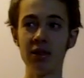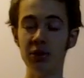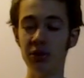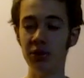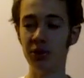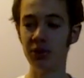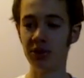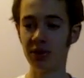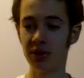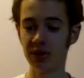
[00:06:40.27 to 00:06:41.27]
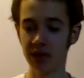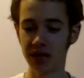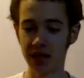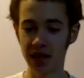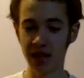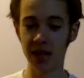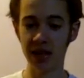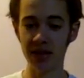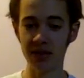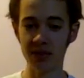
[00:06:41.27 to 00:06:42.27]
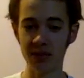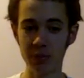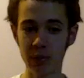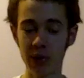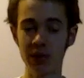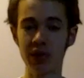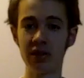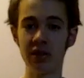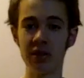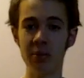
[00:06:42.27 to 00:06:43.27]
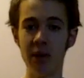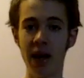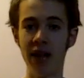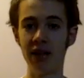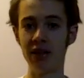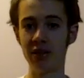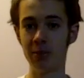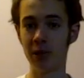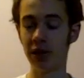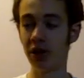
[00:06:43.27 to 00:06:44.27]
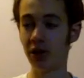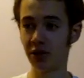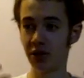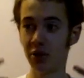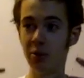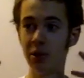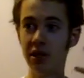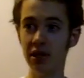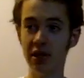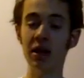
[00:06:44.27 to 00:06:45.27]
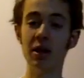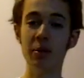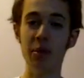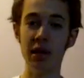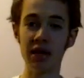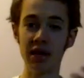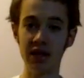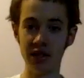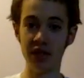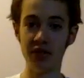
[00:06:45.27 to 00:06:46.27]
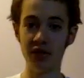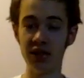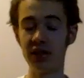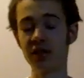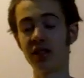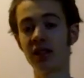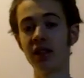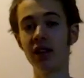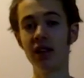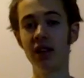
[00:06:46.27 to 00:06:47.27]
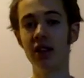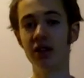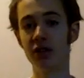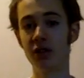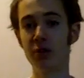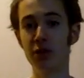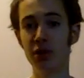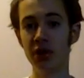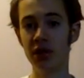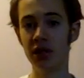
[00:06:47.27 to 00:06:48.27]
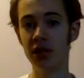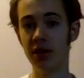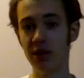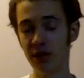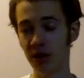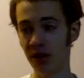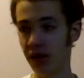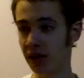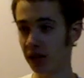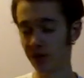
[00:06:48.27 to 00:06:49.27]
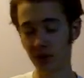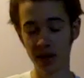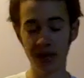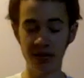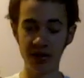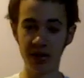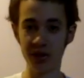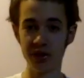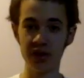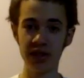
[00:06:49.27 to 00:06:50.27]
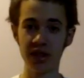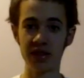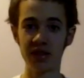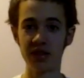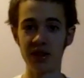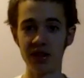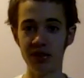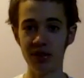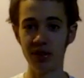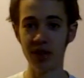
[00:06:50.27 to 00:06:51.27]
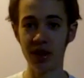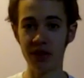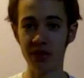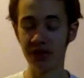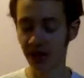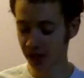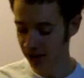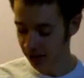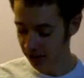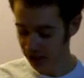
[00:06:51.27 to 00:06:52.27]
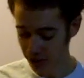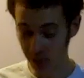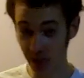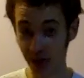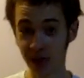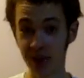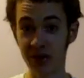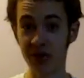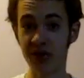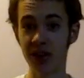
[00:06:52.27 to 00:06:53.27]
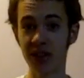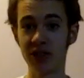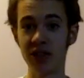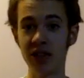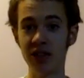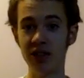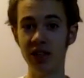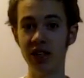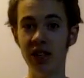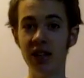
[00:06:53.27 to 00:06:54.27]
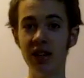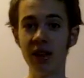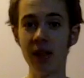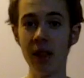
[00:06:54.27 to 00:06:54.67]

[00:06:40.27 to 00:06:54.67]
to to stay personally balanced but also be making a difference in your community or in whatever other sector of your life that you want to affect change in